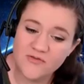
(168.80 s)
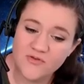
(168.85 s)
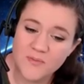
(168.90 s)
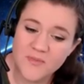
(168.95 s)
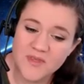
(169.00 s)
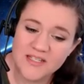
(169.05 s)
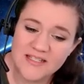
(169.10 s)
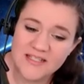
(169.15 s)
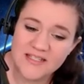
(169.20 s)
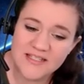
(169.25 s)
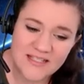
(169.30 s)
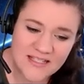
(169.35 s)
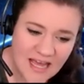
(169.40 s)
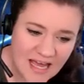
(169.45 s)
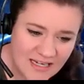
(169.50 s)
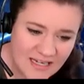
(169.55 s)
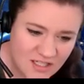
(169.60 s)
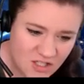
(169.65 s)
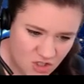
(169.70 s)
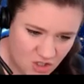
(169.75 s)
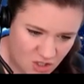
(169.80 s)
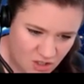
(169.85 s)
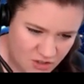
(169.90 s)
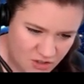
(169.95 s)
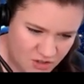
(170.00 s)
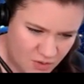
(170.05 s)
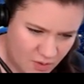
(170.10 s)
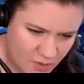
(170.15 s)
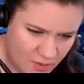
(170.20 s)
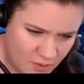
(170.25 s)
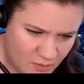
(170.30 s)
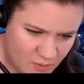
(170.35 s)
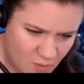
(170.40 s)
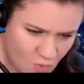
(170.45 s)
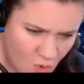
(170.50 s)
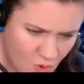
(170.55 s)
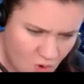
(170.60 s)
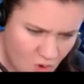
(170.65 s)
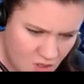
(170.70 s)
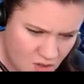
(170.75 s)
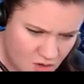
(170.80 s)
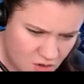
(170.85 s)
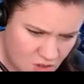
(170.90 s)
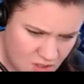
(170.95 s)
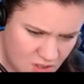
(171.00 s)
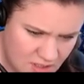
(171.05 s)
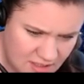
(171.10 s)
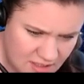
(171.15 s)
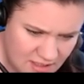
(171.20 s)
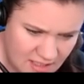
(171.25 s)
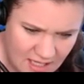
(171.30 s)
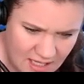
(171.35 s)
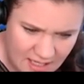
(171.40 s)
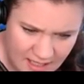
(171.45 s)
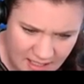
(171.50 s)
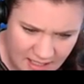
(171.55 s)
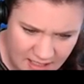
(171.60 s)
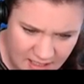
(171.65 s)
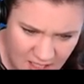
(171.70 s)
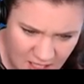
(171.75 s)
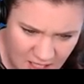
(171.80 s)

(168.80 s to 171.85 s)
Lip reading: from the center, so it would more look like